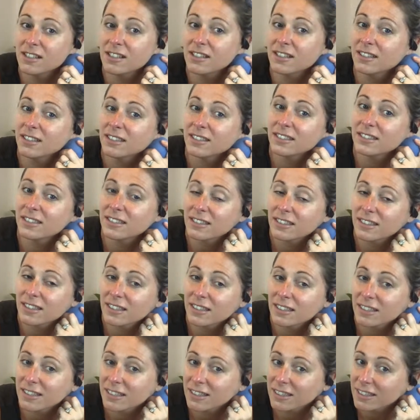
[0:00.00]
just
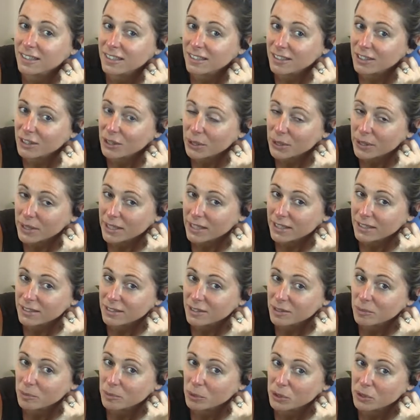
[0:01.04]
create
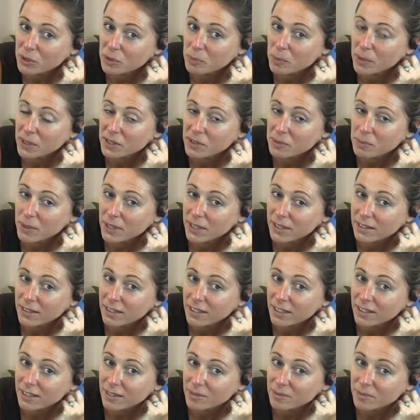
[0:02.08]
some more space back
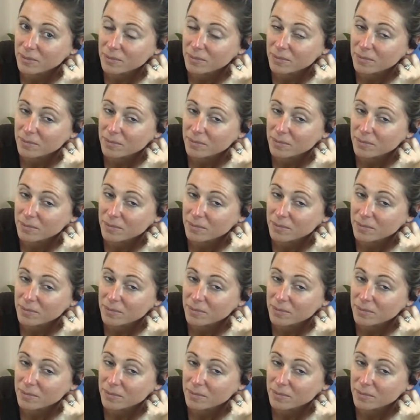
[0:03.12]
there.